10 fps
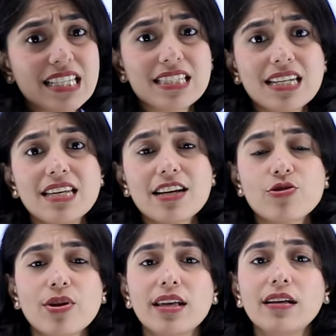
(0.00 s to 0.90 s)
East India
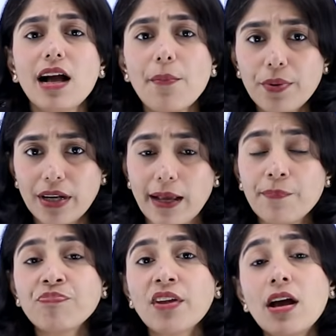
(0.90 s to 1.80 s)
trading company.
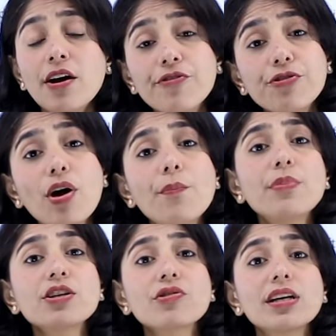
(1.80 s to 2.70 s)
From
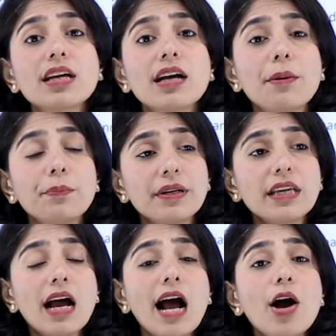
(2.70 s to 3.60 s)
a trading
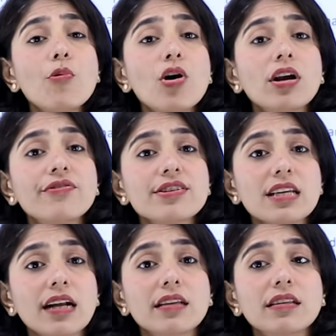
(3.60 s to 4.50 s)
company, how all of a
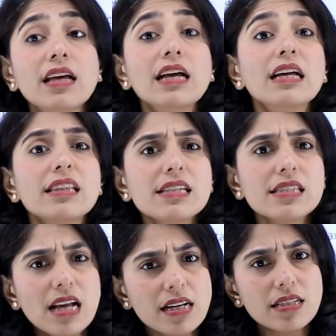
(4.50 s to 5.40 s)
sudden they
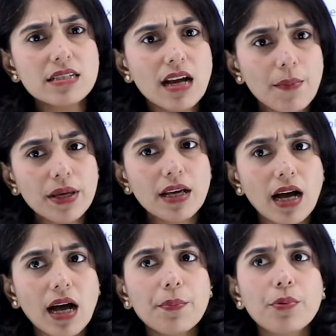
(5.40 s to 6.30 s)
started coming
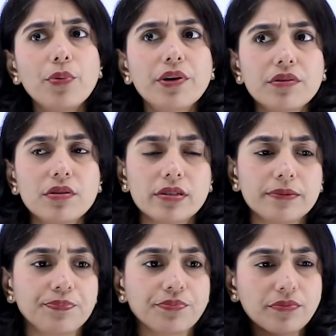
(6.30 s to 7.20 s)
up with
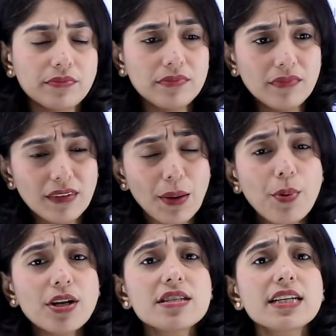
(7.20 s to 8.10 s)

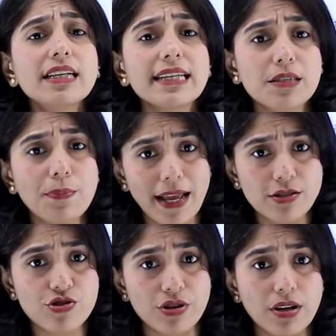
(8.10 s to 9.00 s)
political
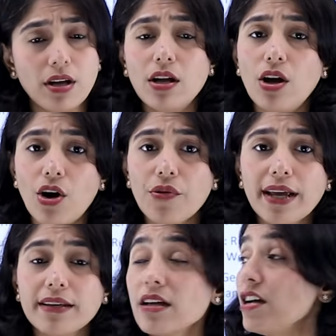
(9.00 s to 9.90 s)
expansion. All
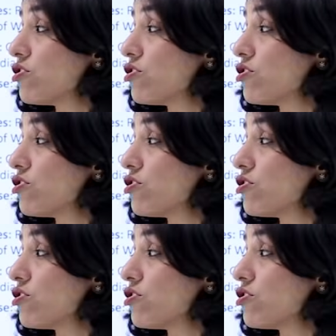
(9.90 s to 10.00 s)
right.